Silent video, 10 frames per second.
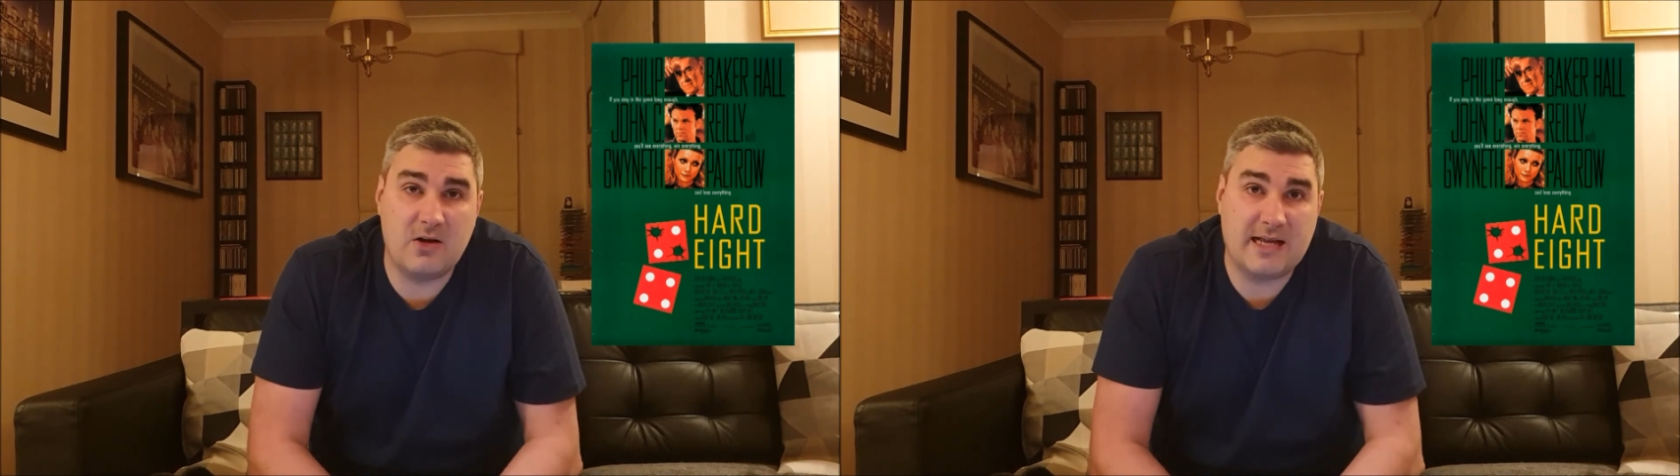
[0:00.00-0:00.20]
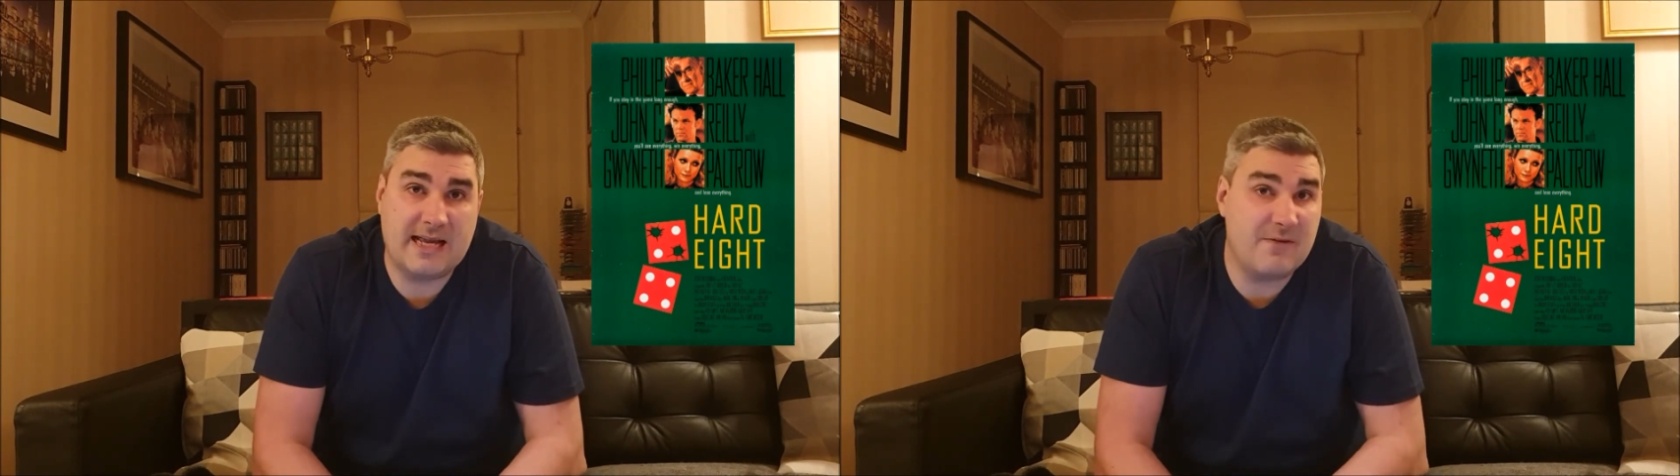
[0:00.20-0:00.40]

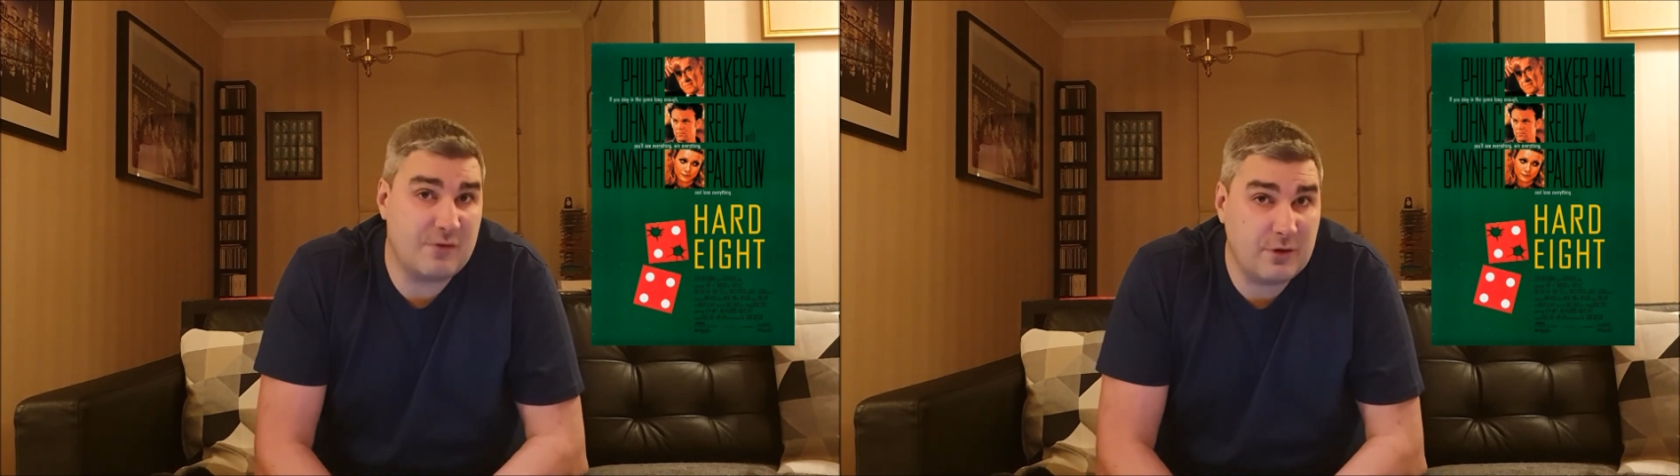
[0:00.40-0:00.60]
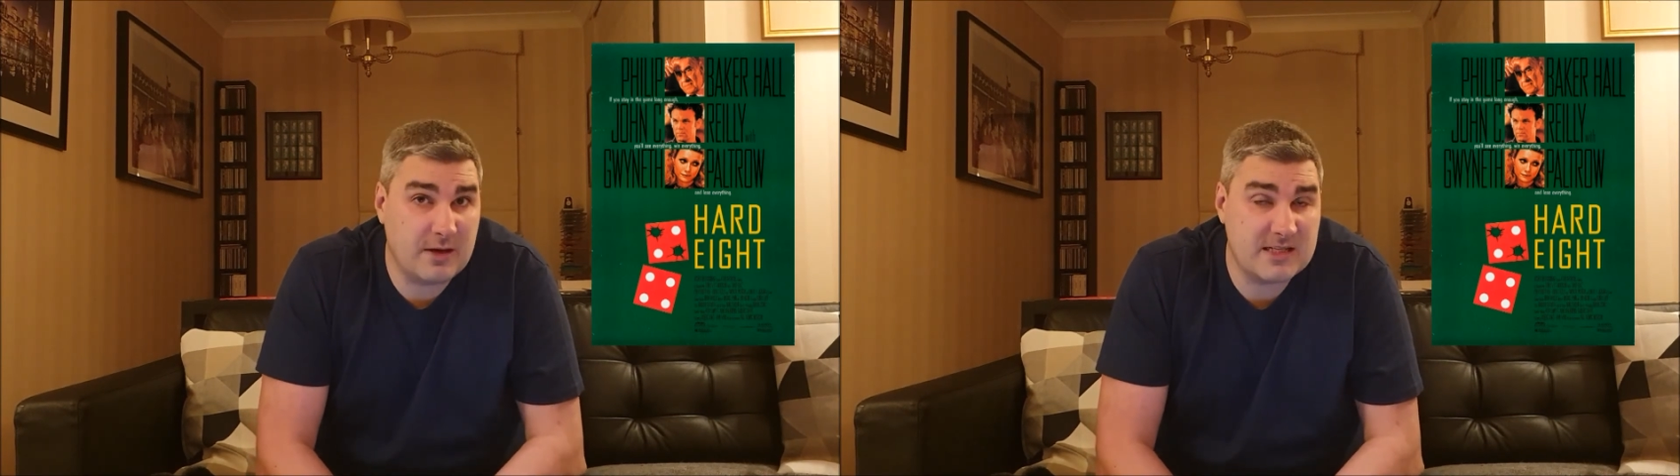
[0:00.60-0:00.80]
8? Have
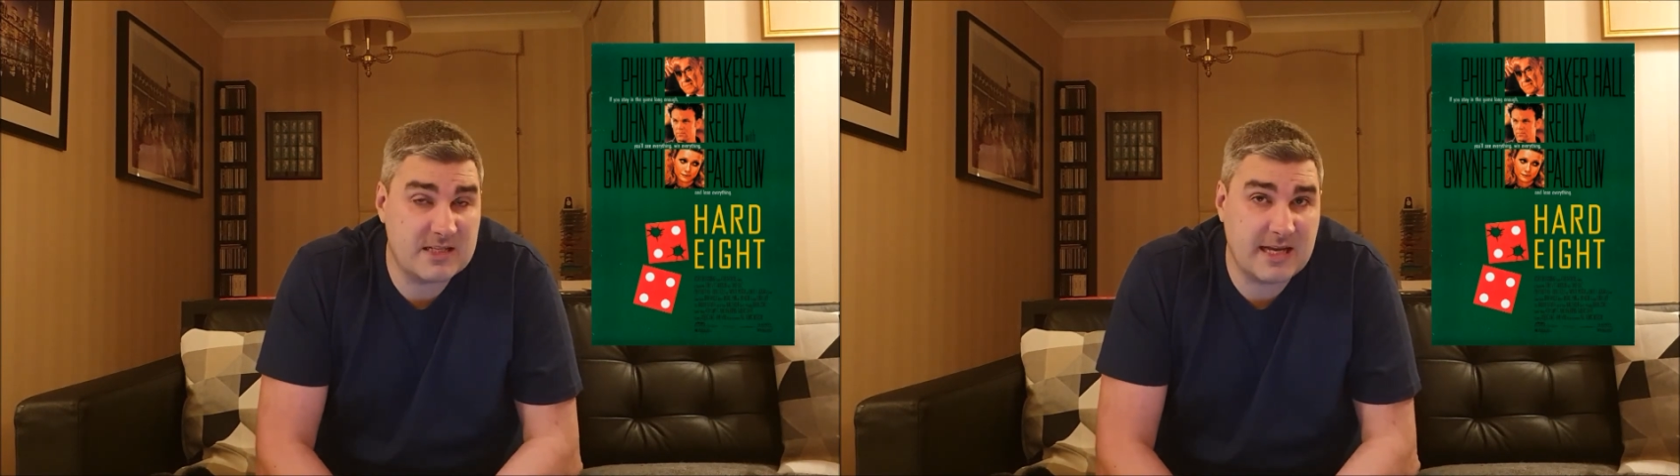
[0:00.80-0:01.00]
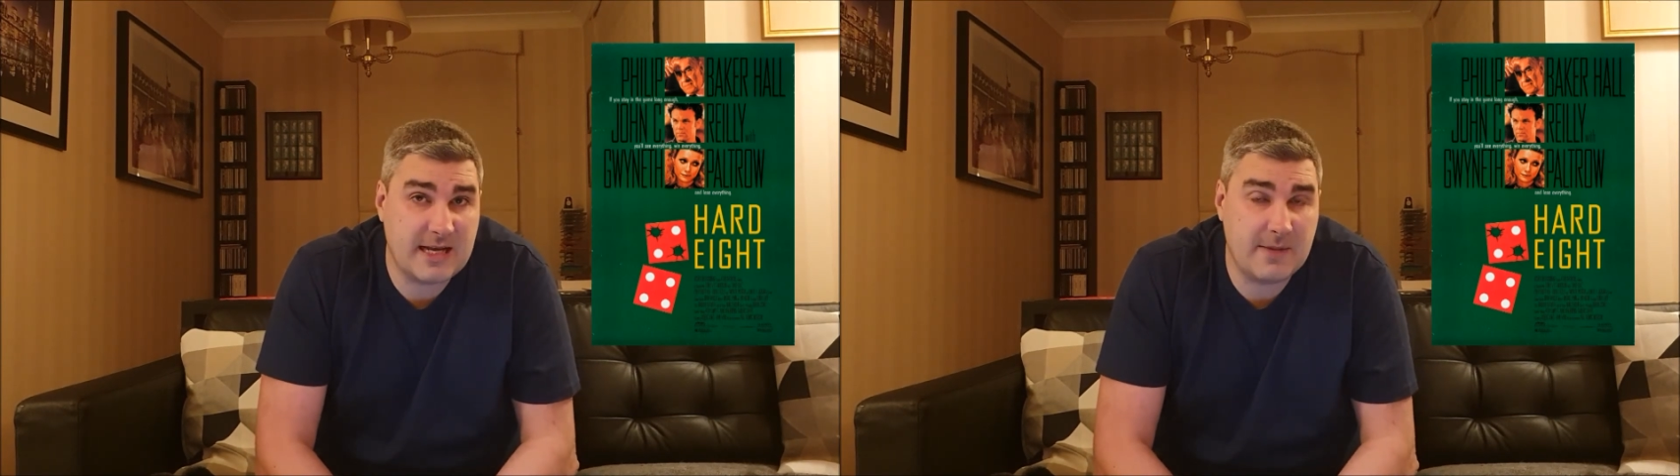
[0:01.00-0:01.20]
you guys
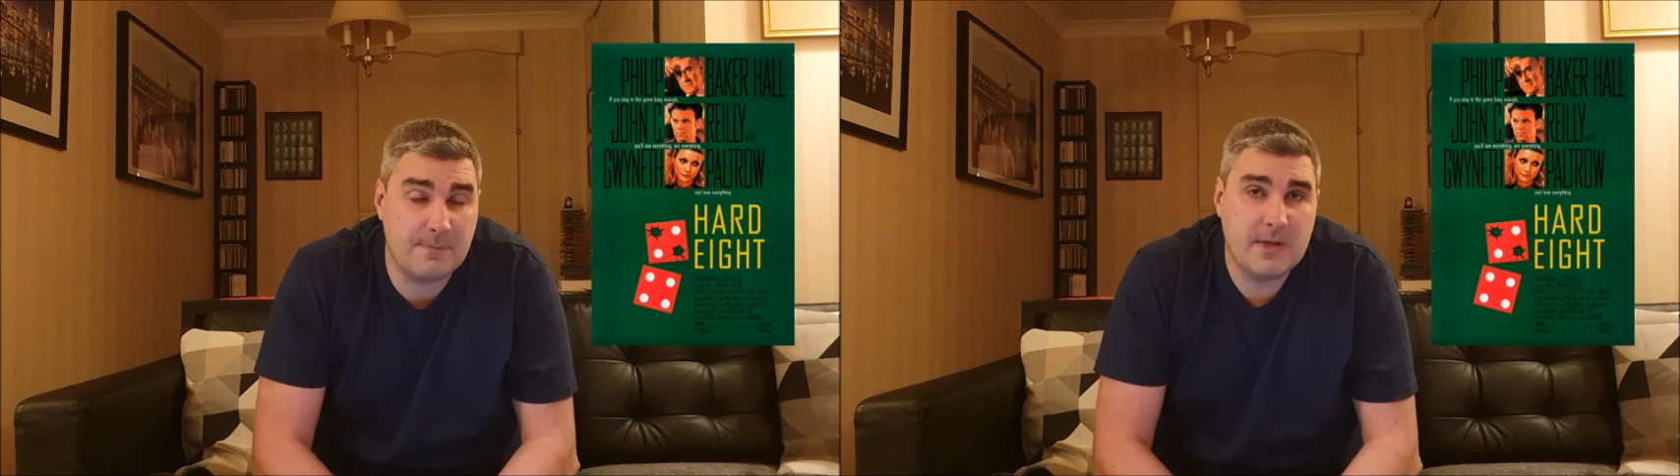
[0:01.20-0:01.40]
seen it?